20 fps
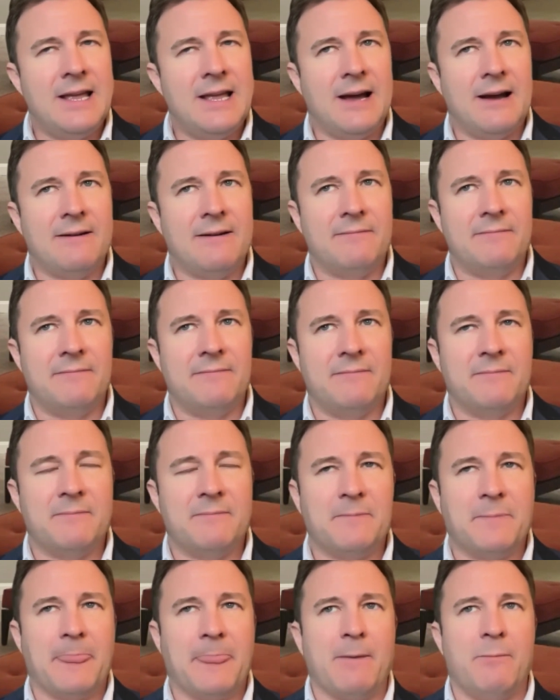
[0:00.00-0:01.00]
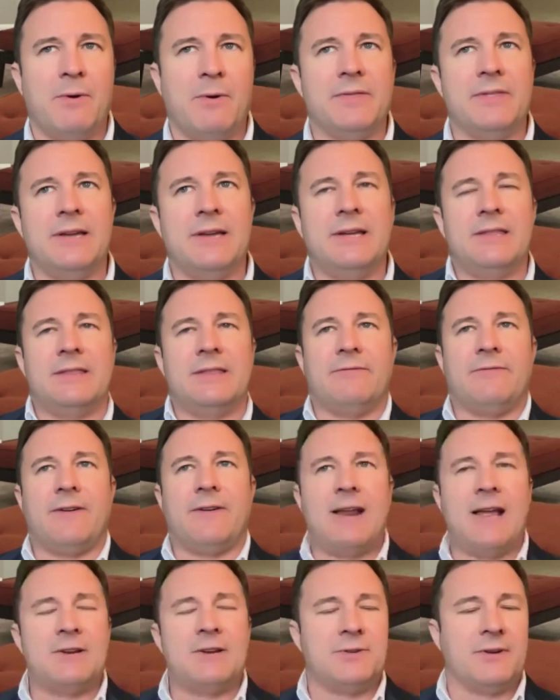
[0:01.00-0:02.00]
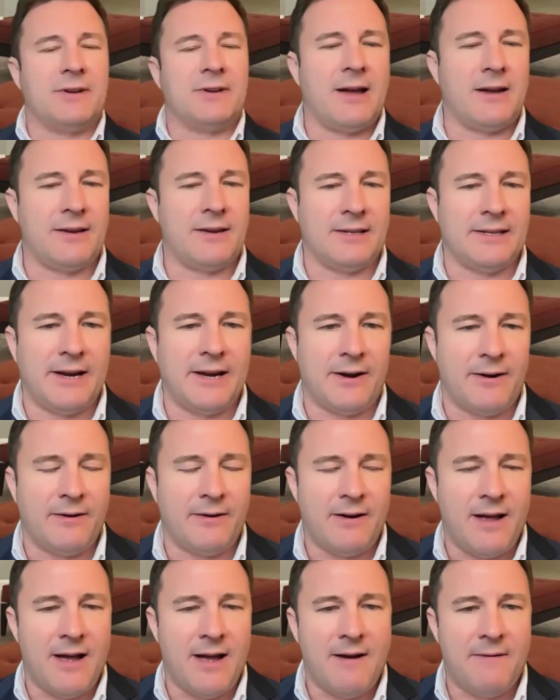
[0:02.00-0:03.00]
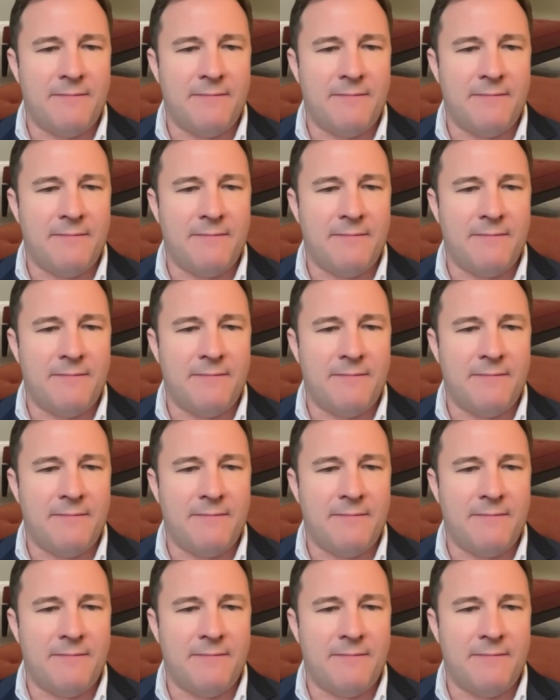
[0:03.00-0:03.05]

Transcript: Well, the financial calculator